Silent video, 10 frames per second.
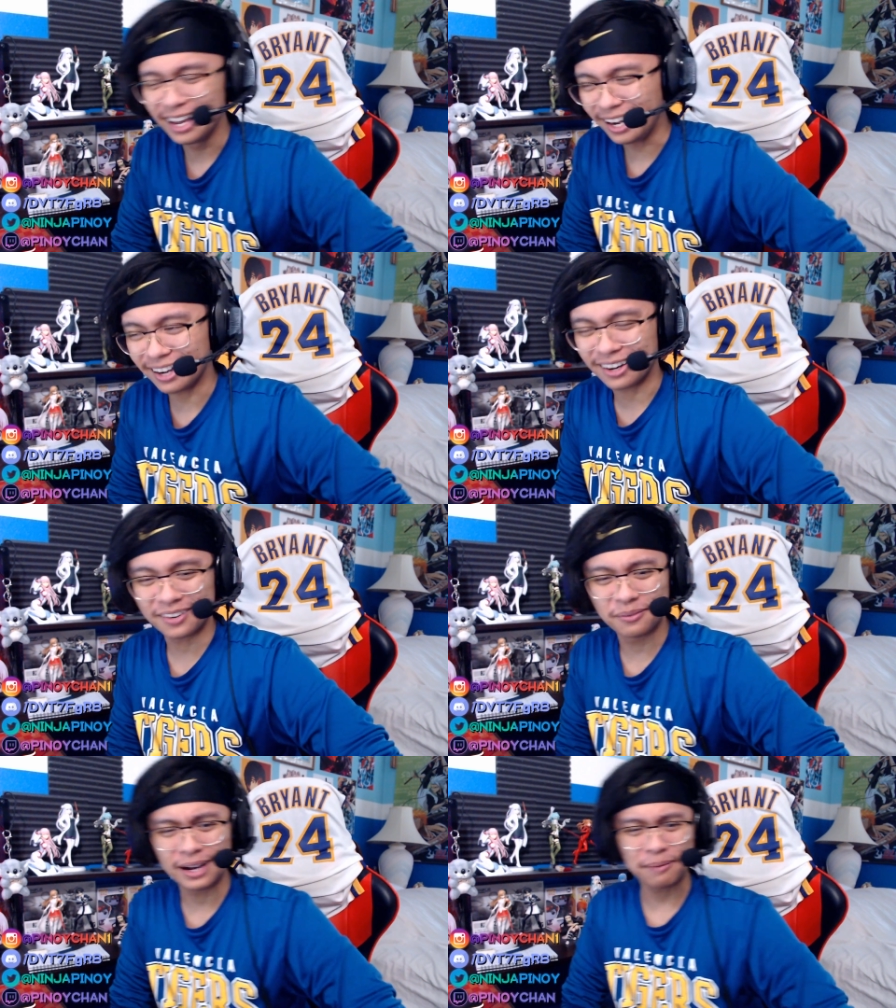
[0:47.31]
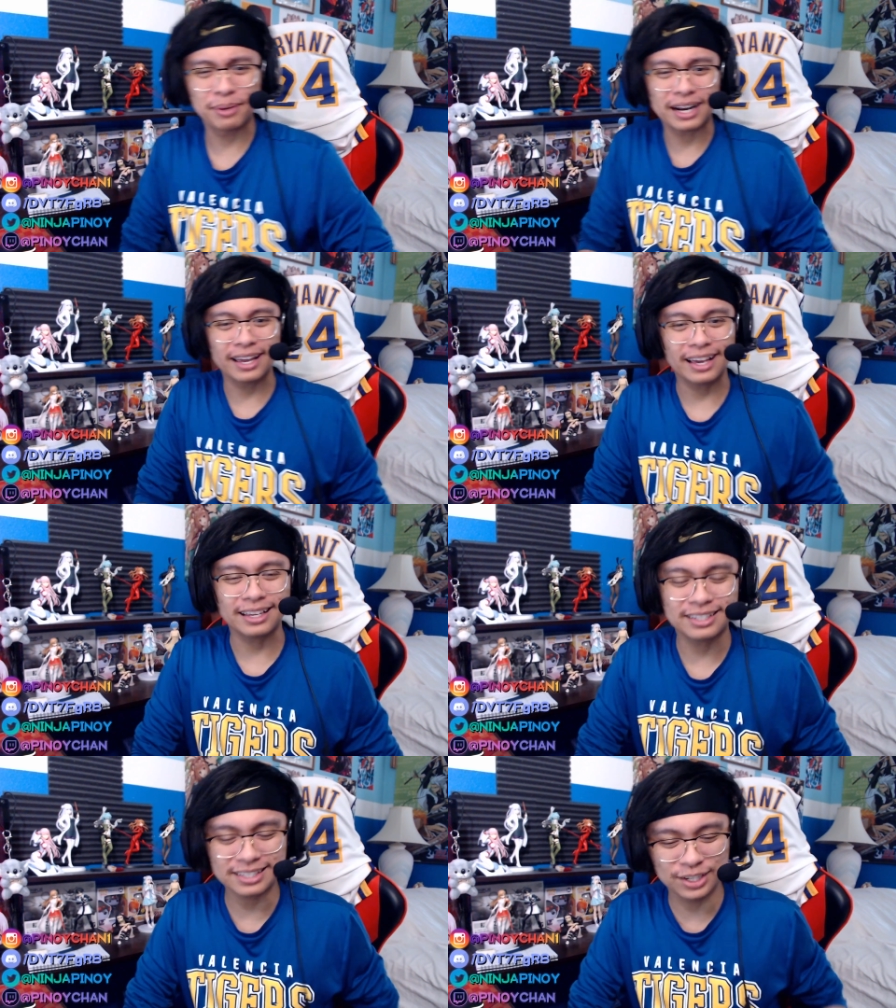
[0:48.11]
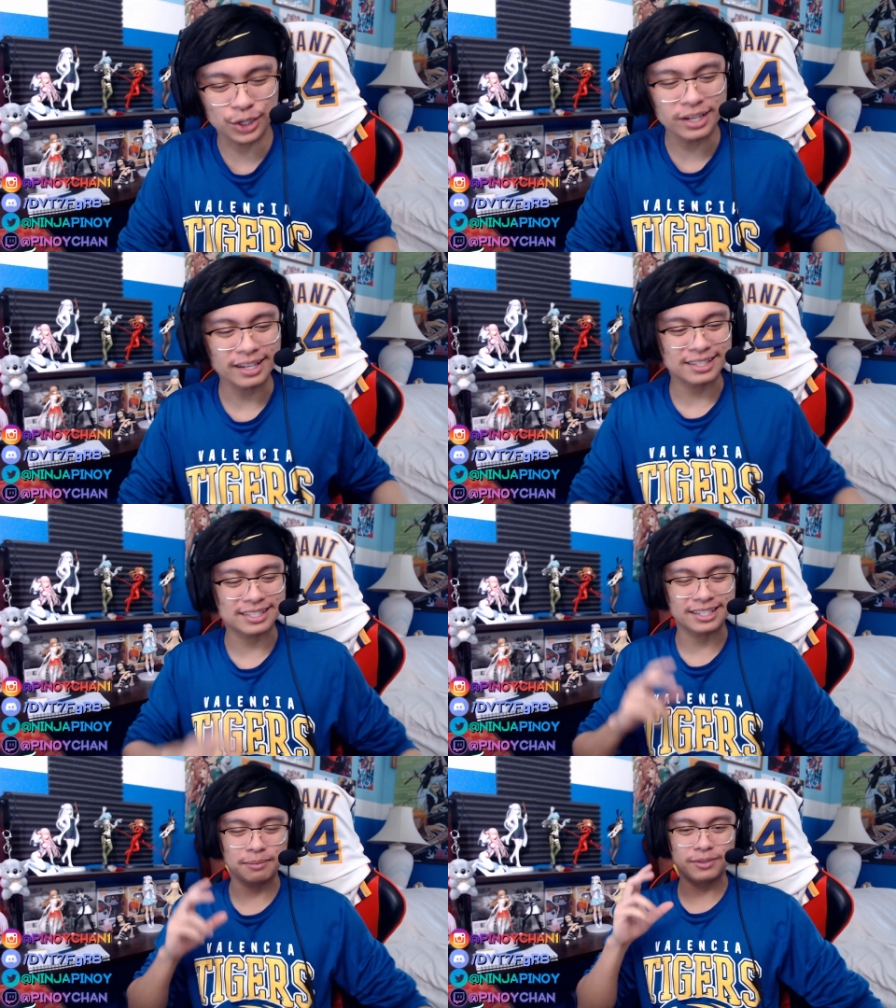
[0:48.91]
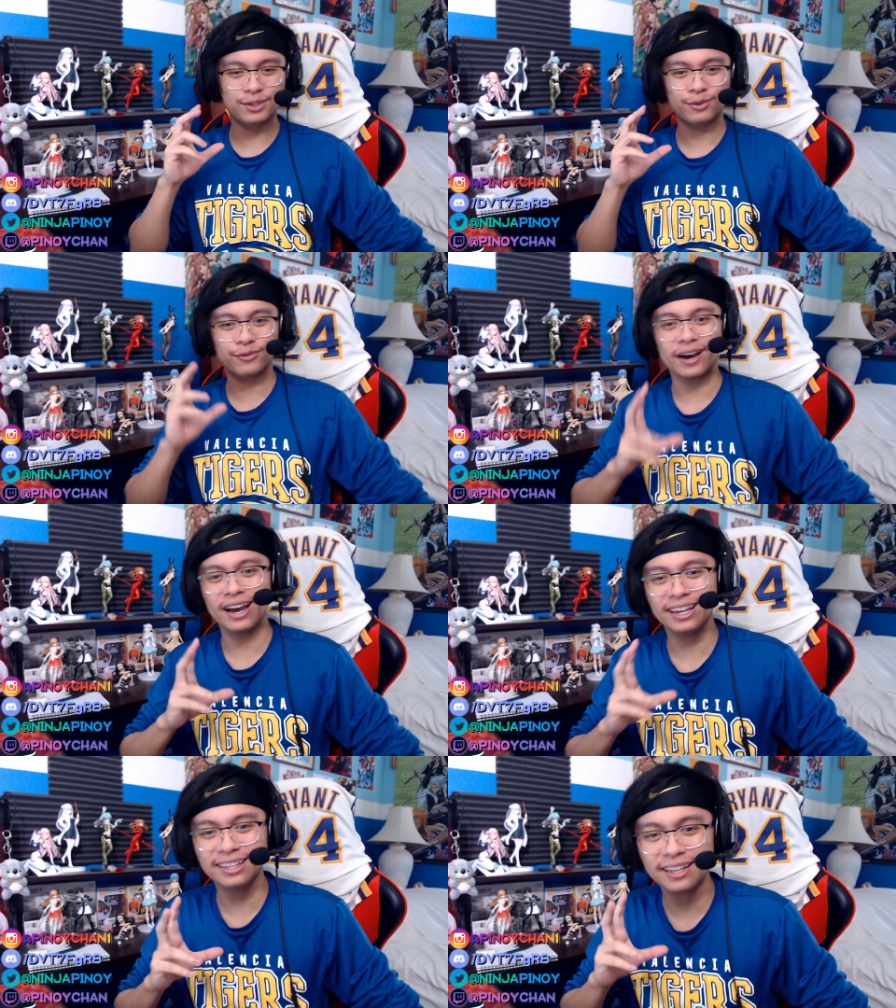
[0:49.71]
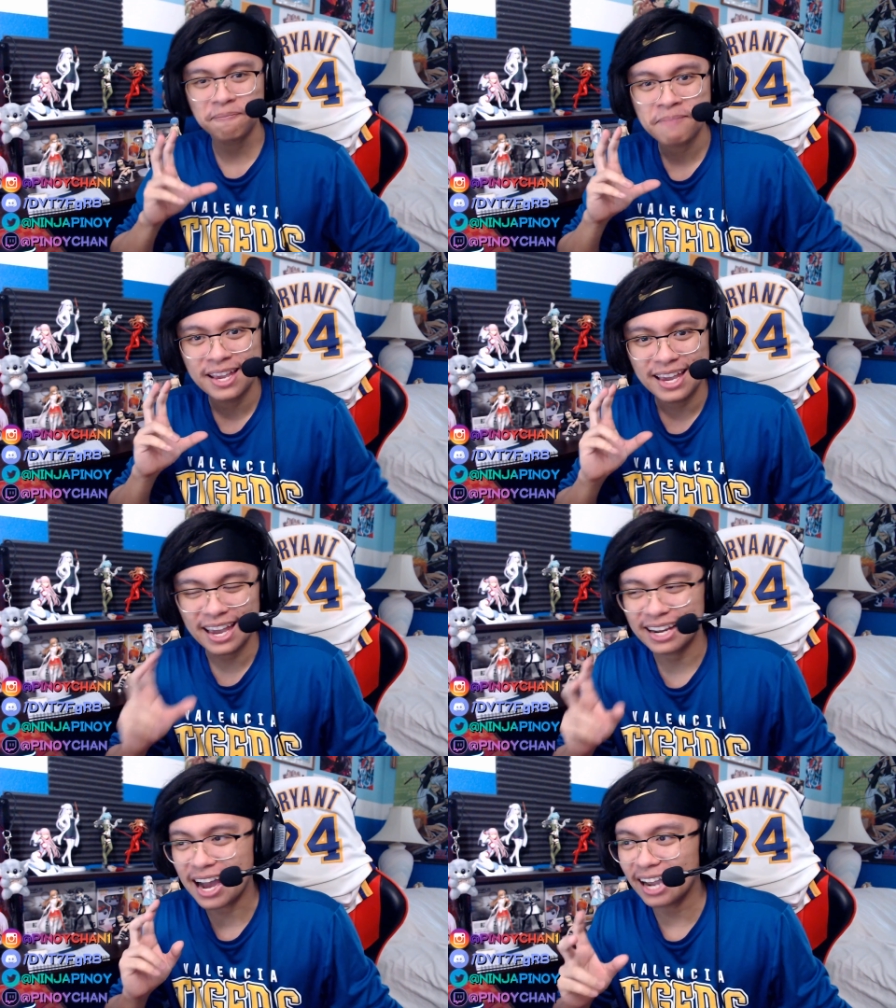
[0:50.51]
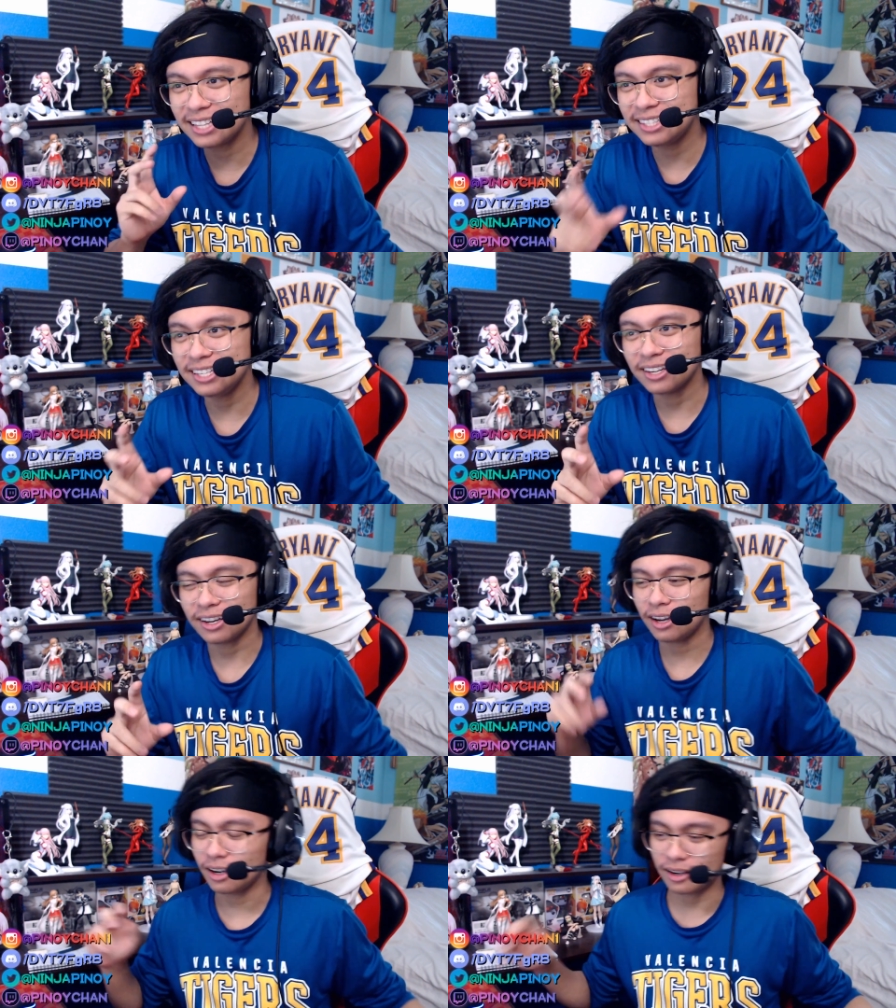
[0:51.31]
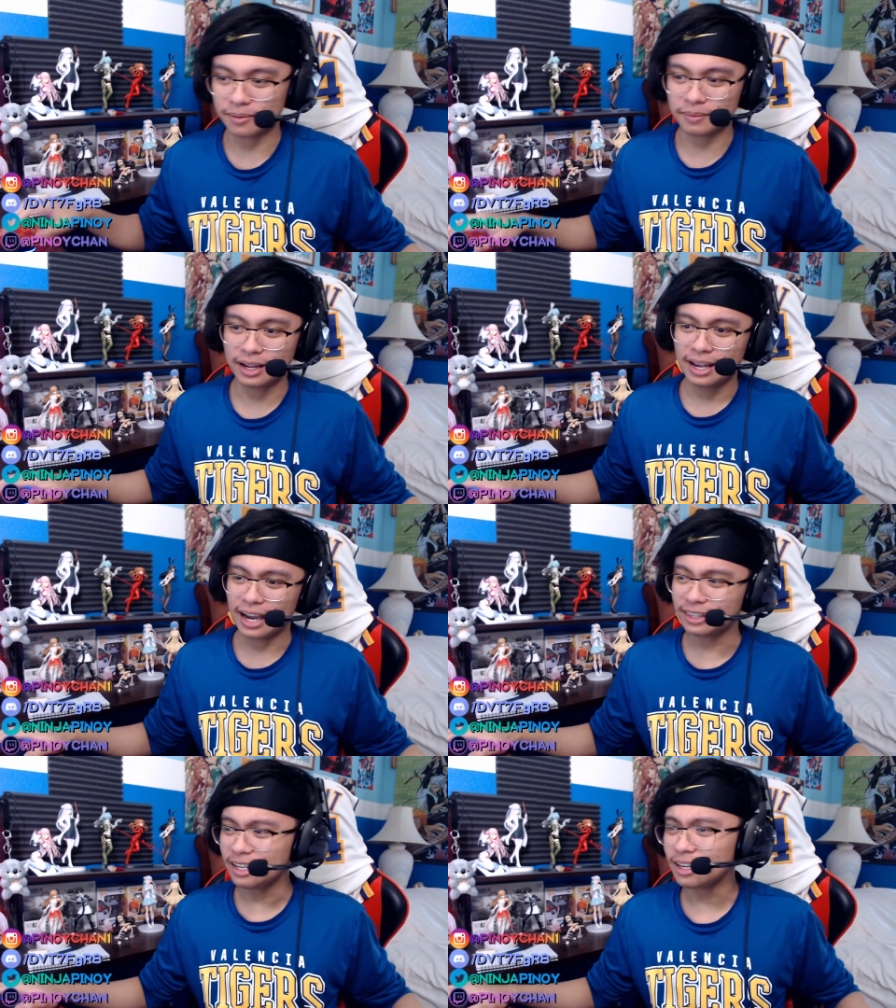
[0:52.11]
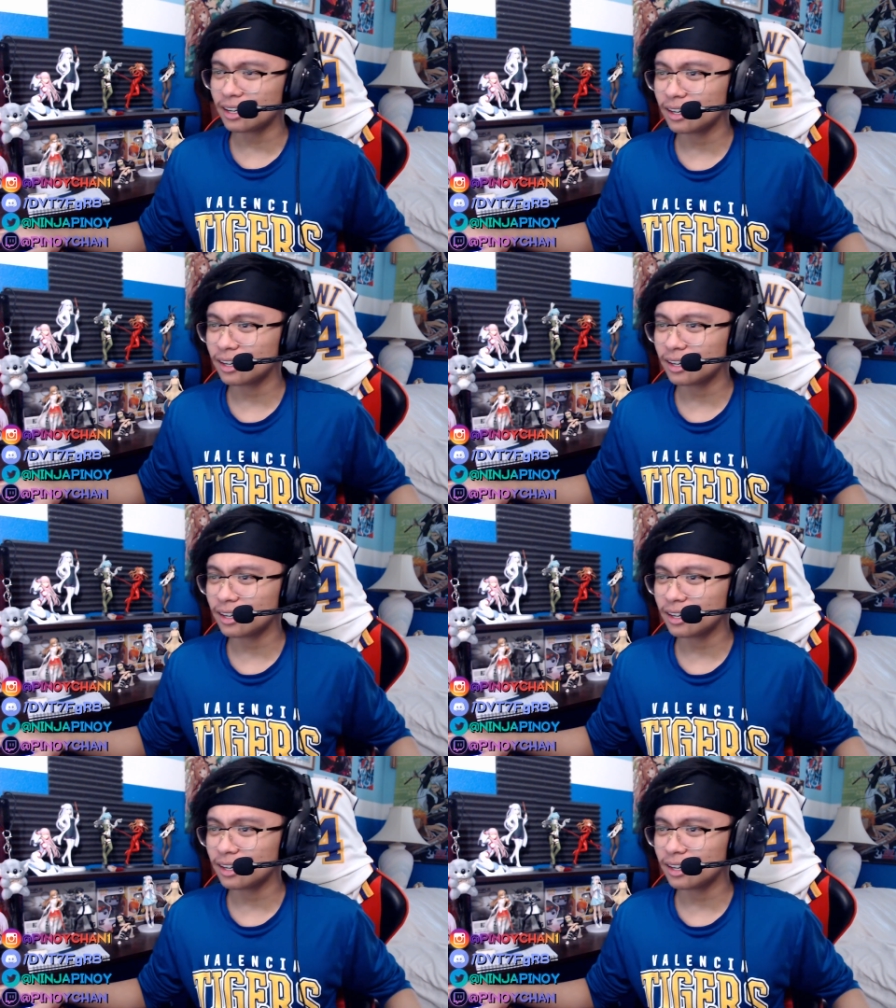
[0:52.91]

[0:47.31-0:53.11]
But I just couldn't seem to find an idea. I think